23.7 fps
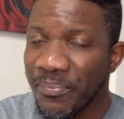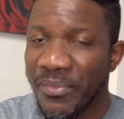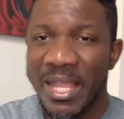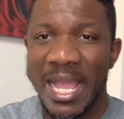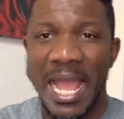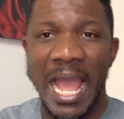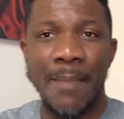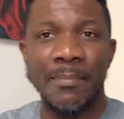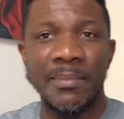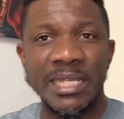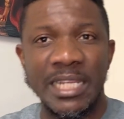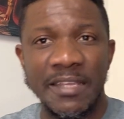
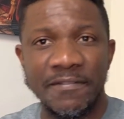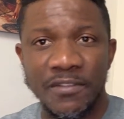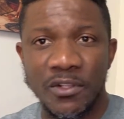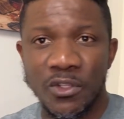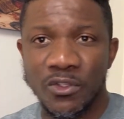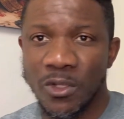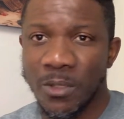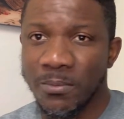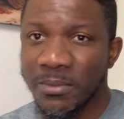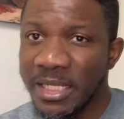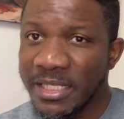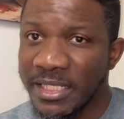I made a video
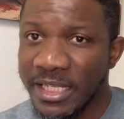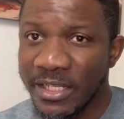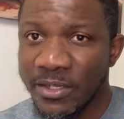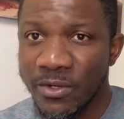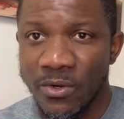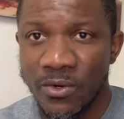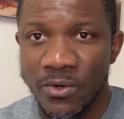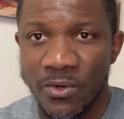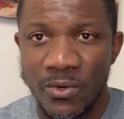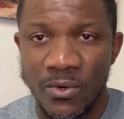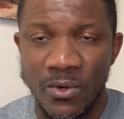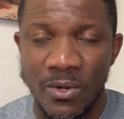some days
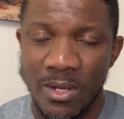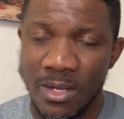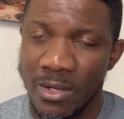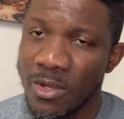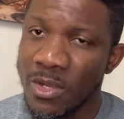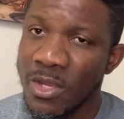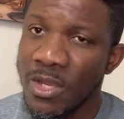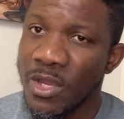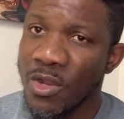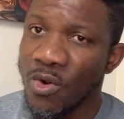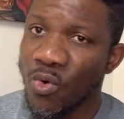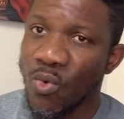ago
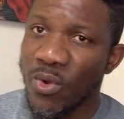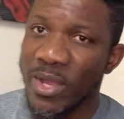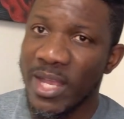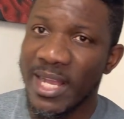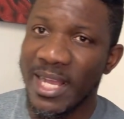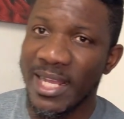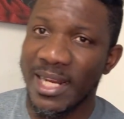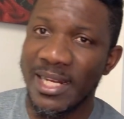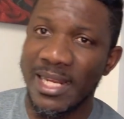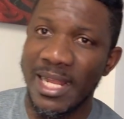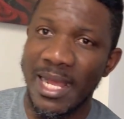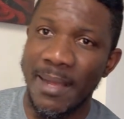when
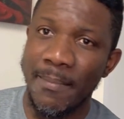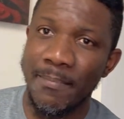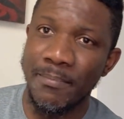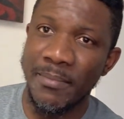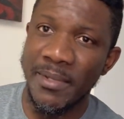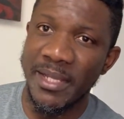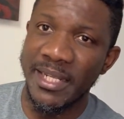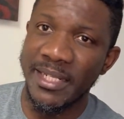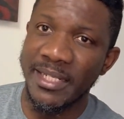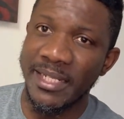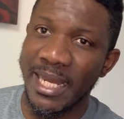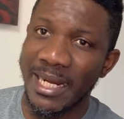Canada
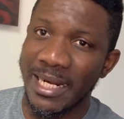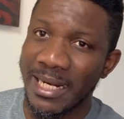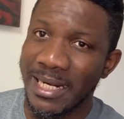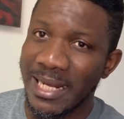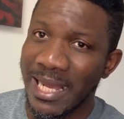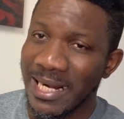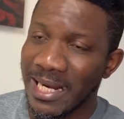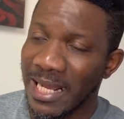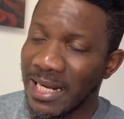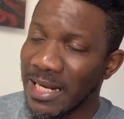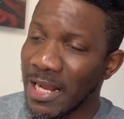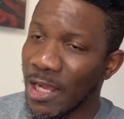made an
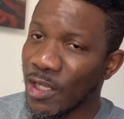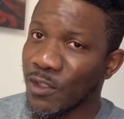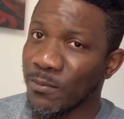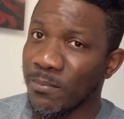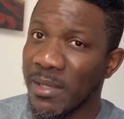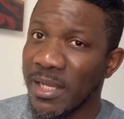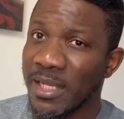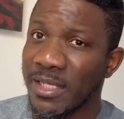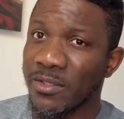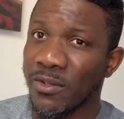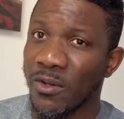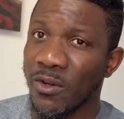
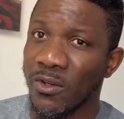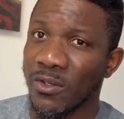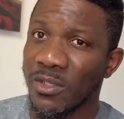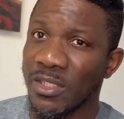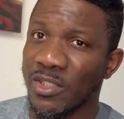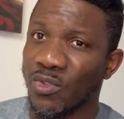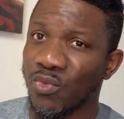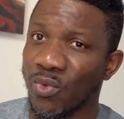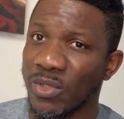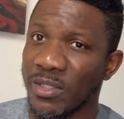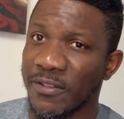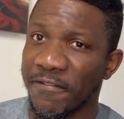announcement on the
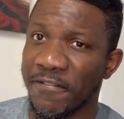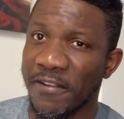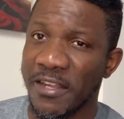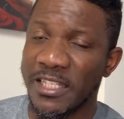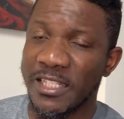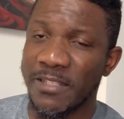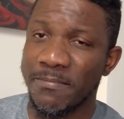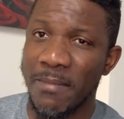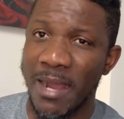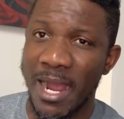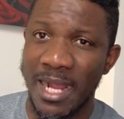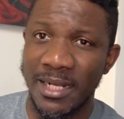
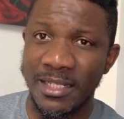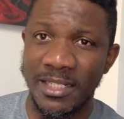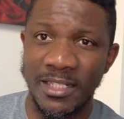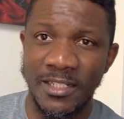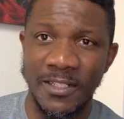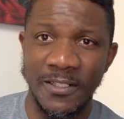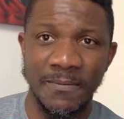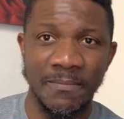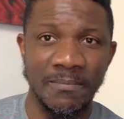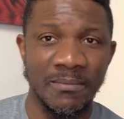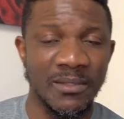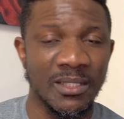21st
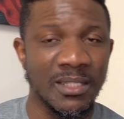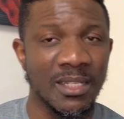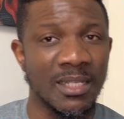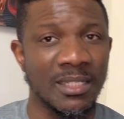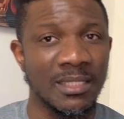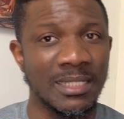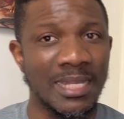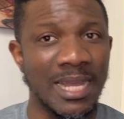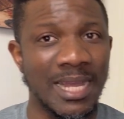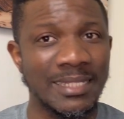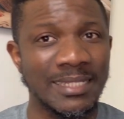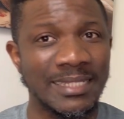March
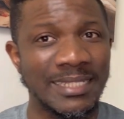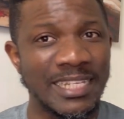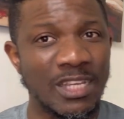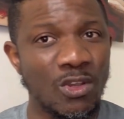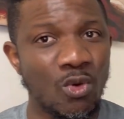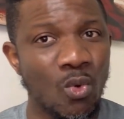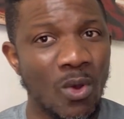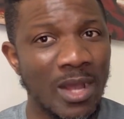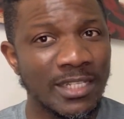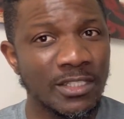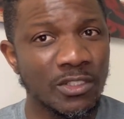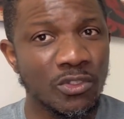that they
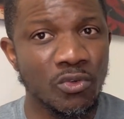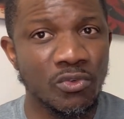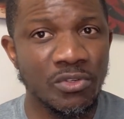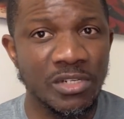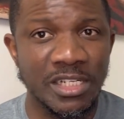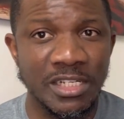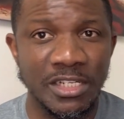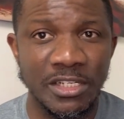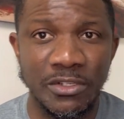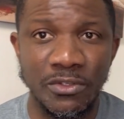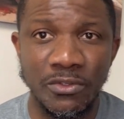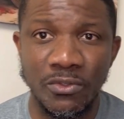want to
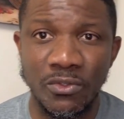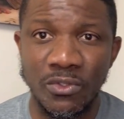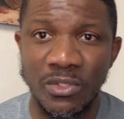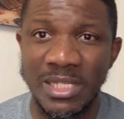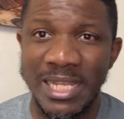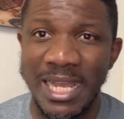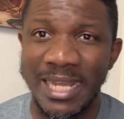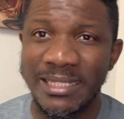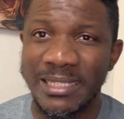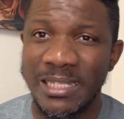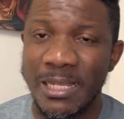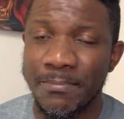reduce
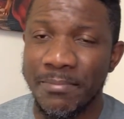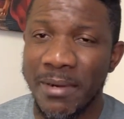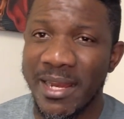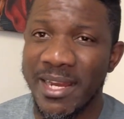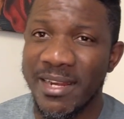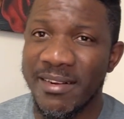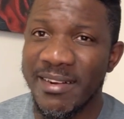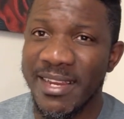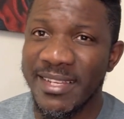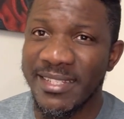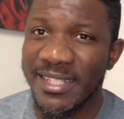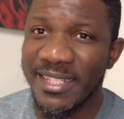their
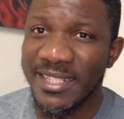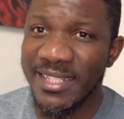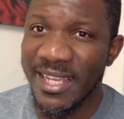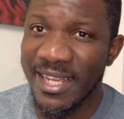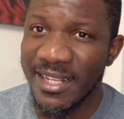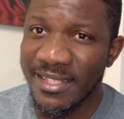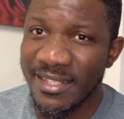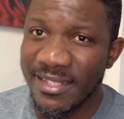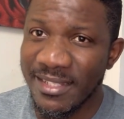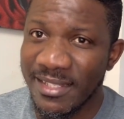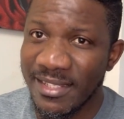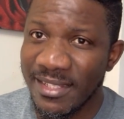temporary
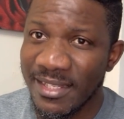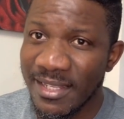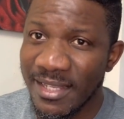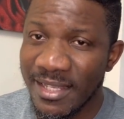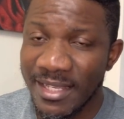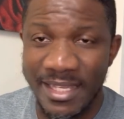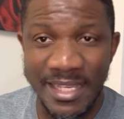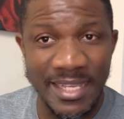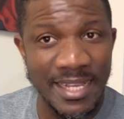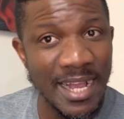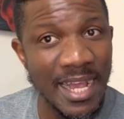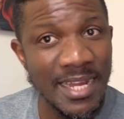residence
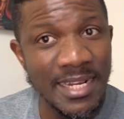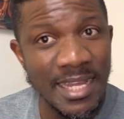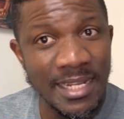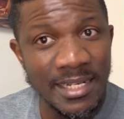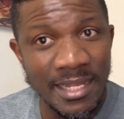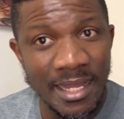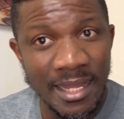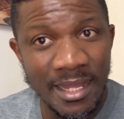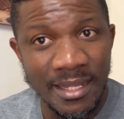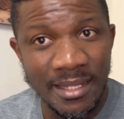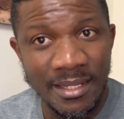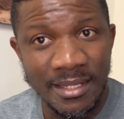in
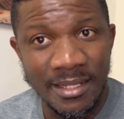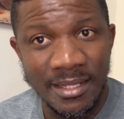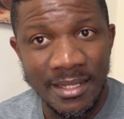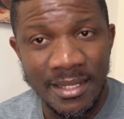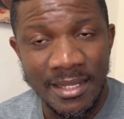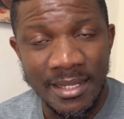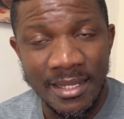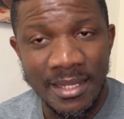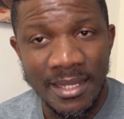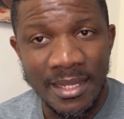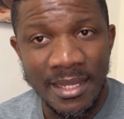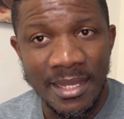Canada.
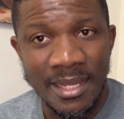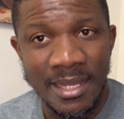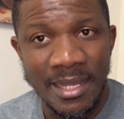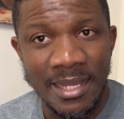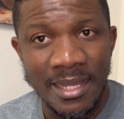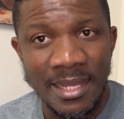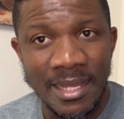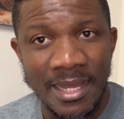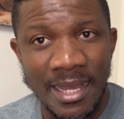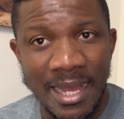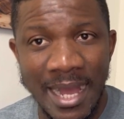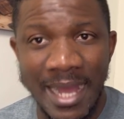
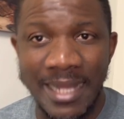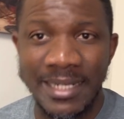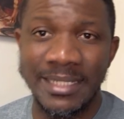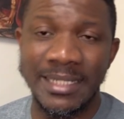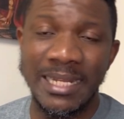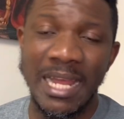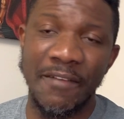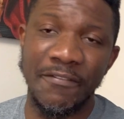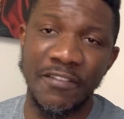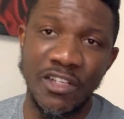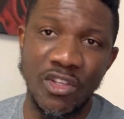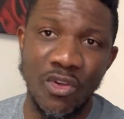And in
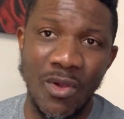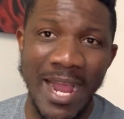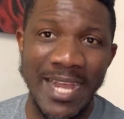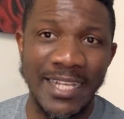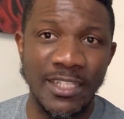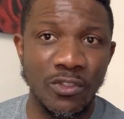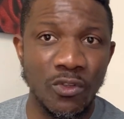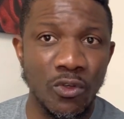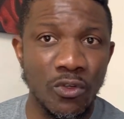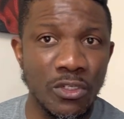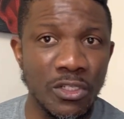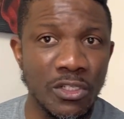that video, I
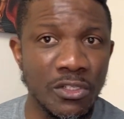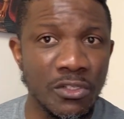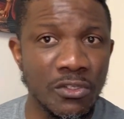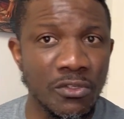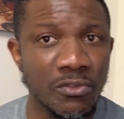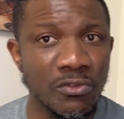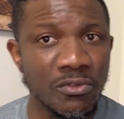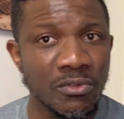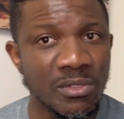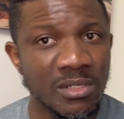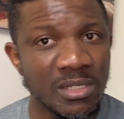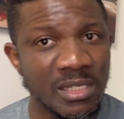told
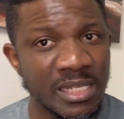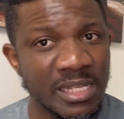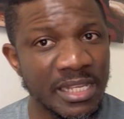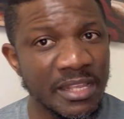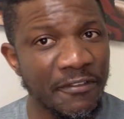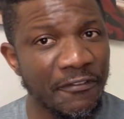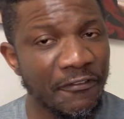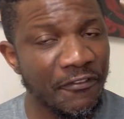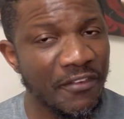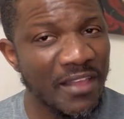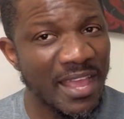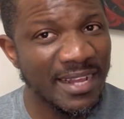you the
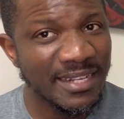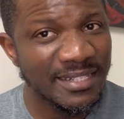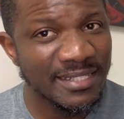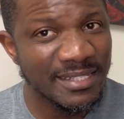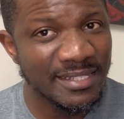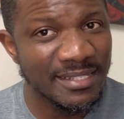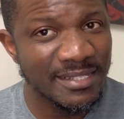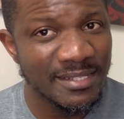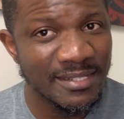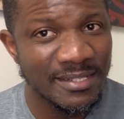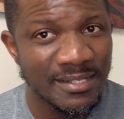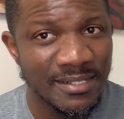effect
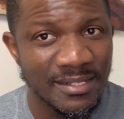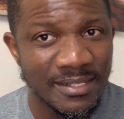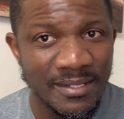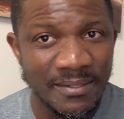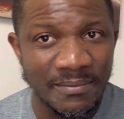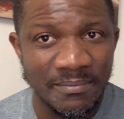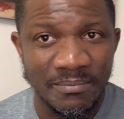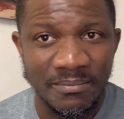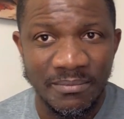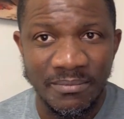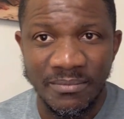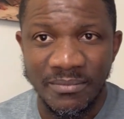
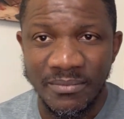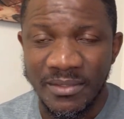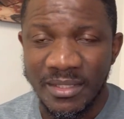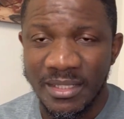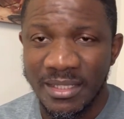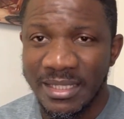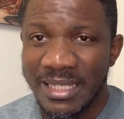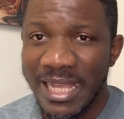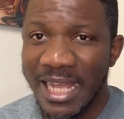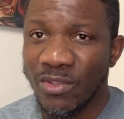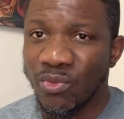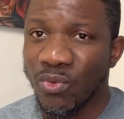
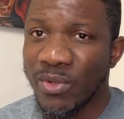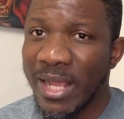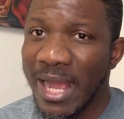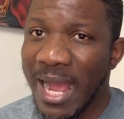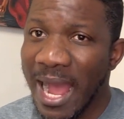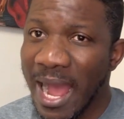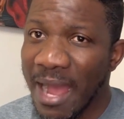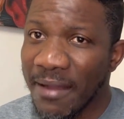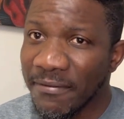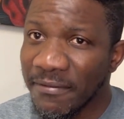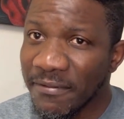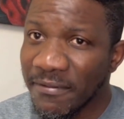that we
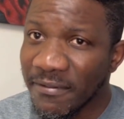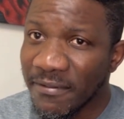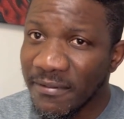have